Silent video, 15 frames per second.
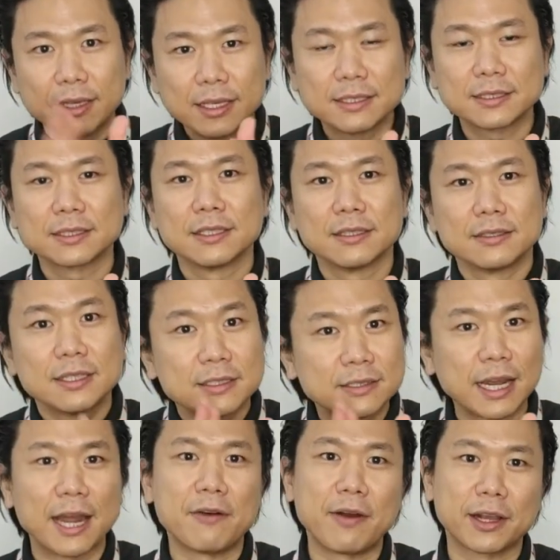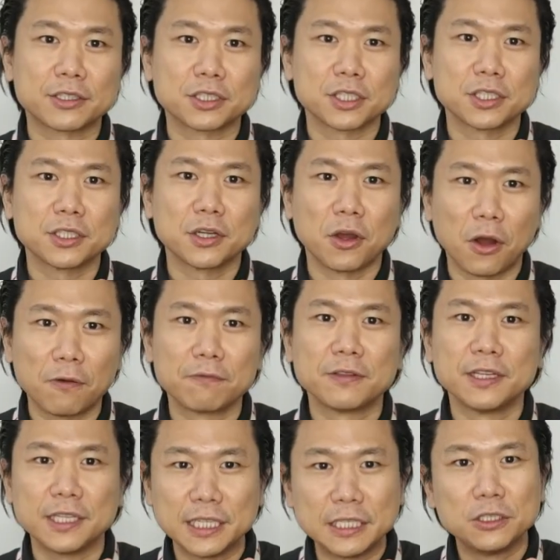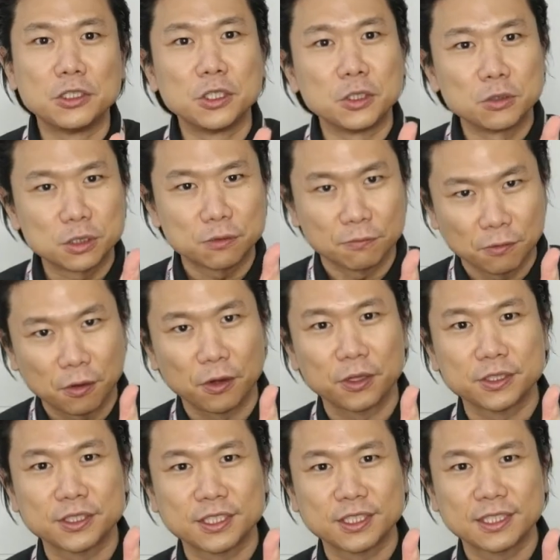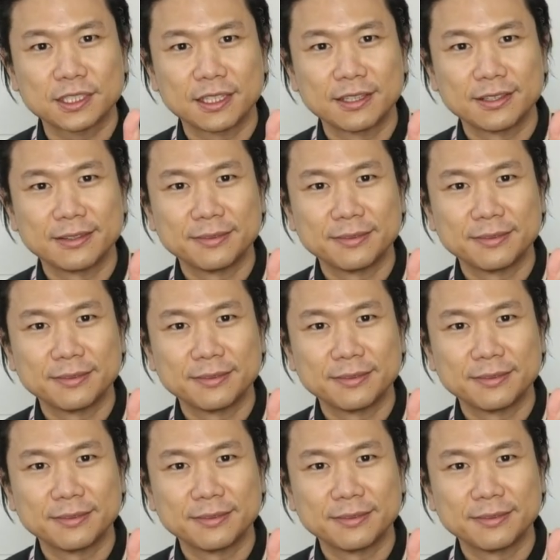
is the direction of the induced force.